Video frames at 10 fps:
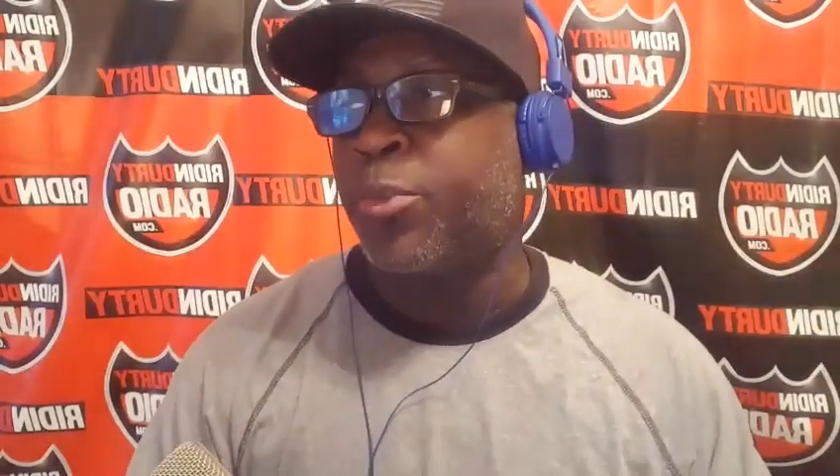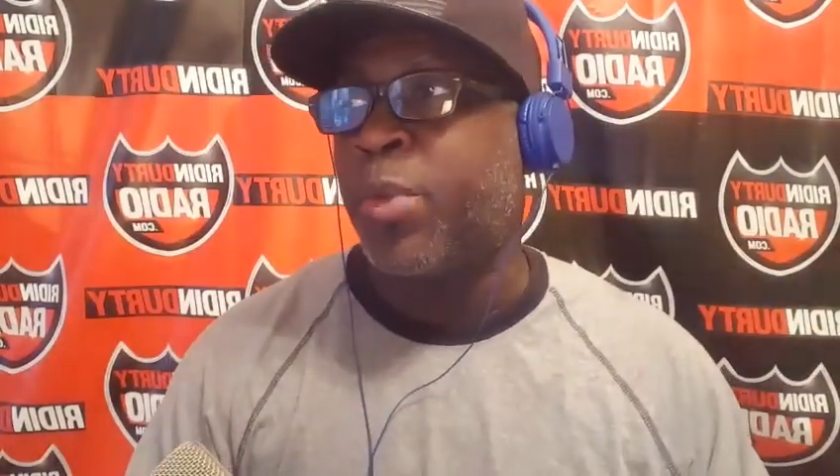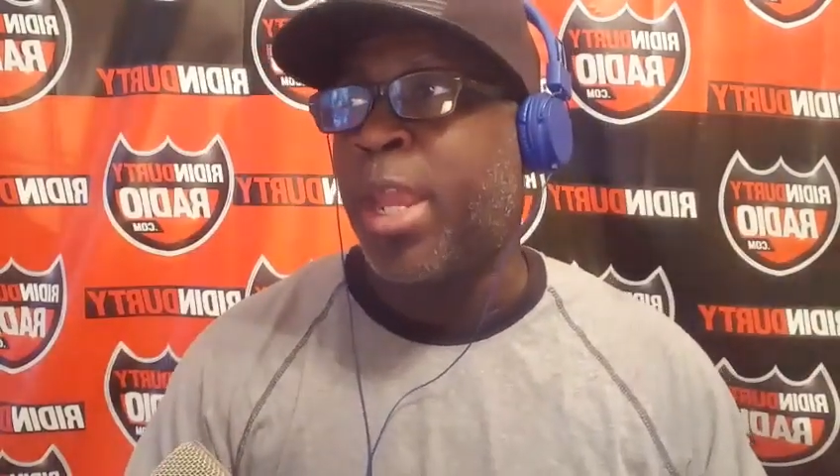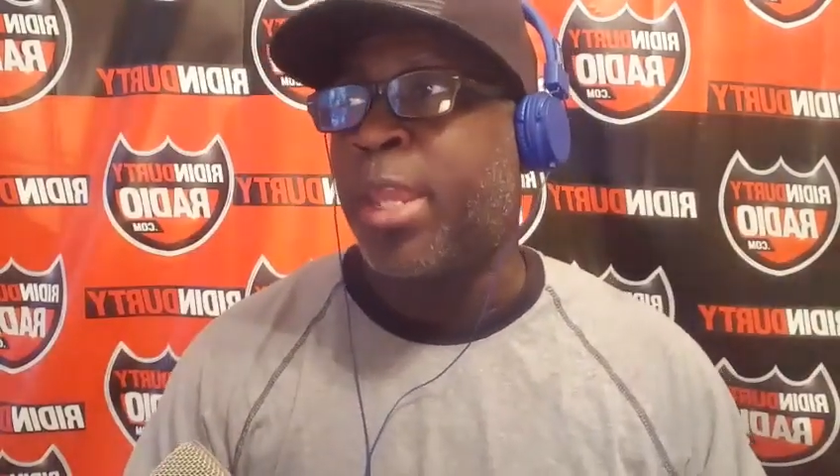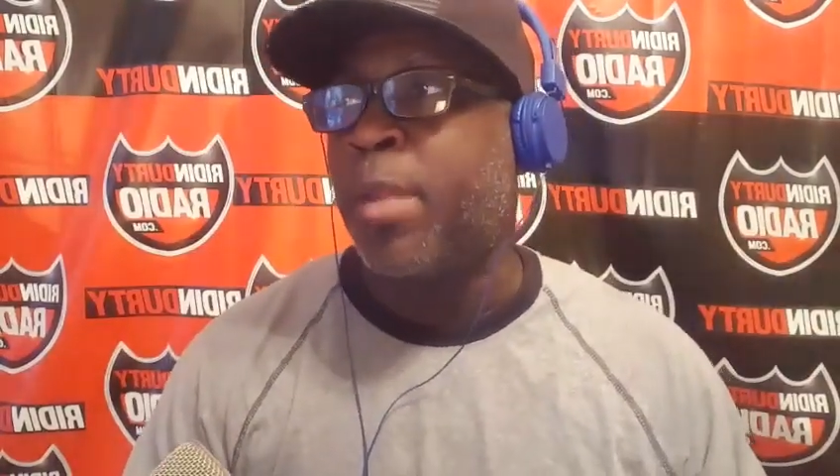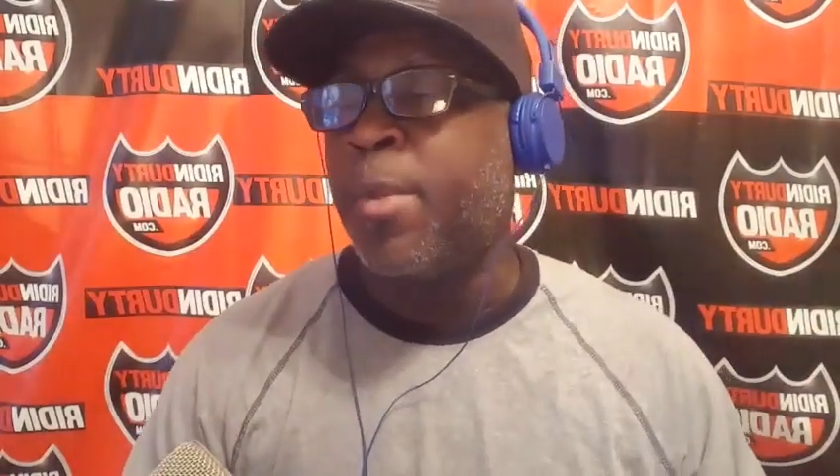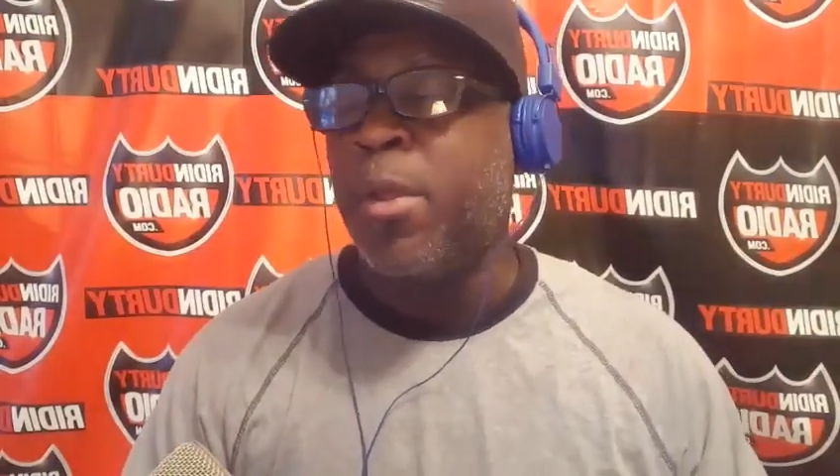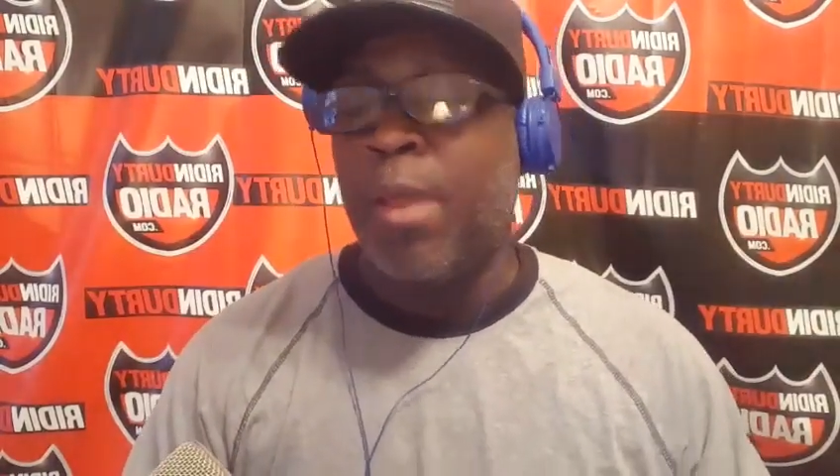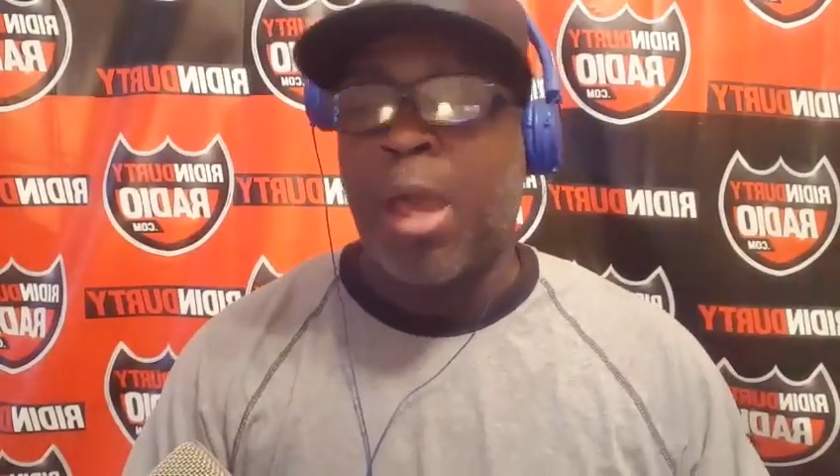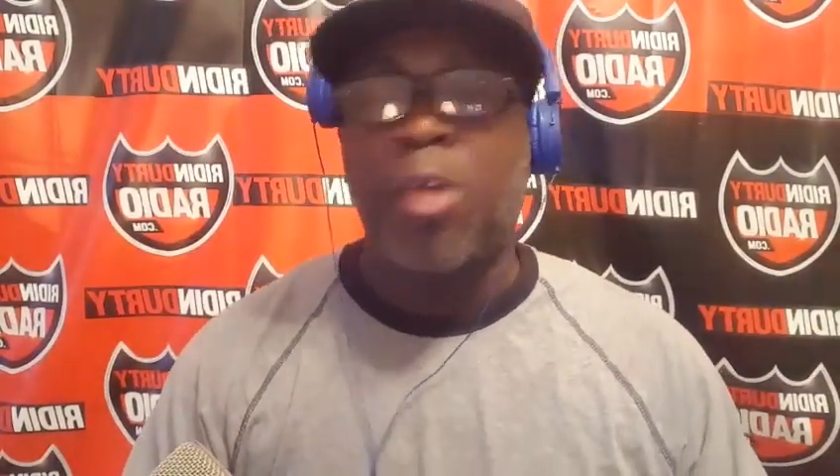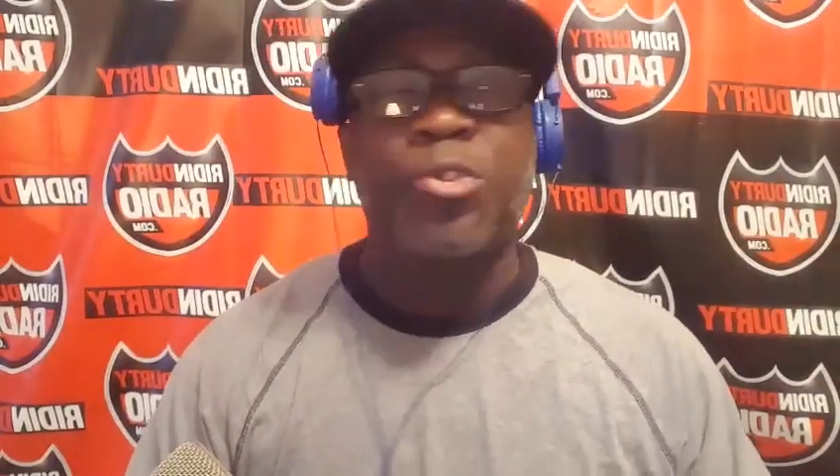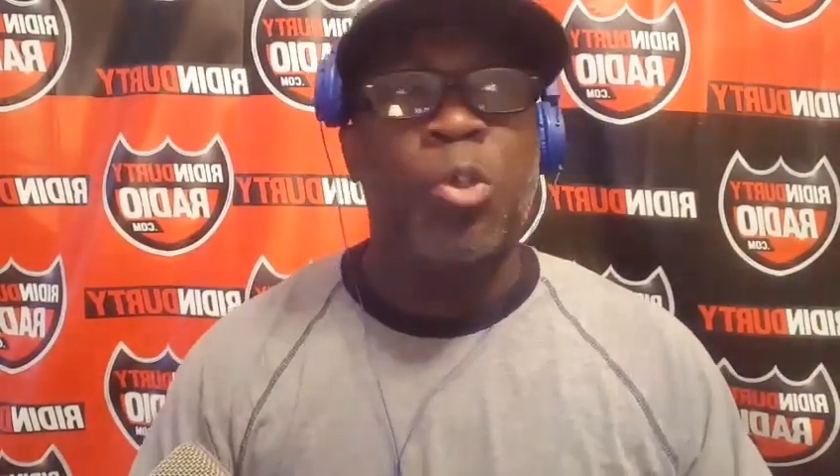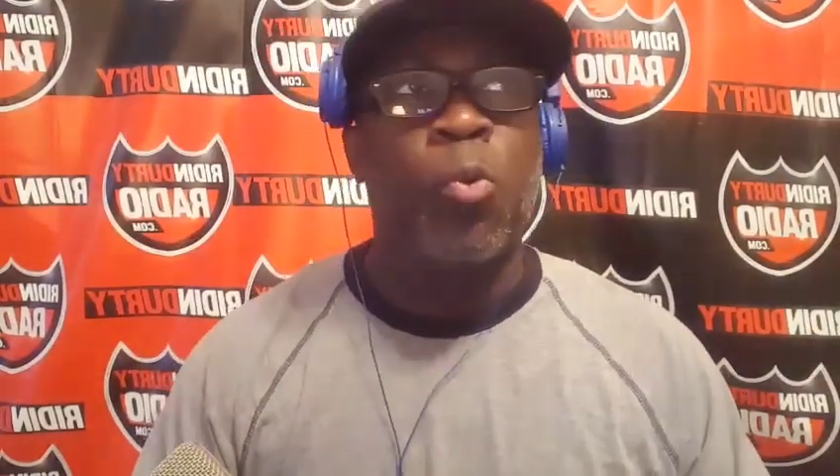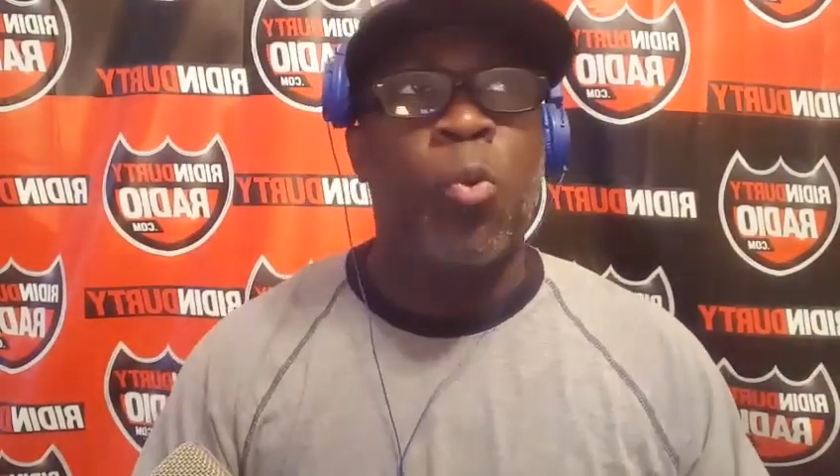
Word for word: three a m Also,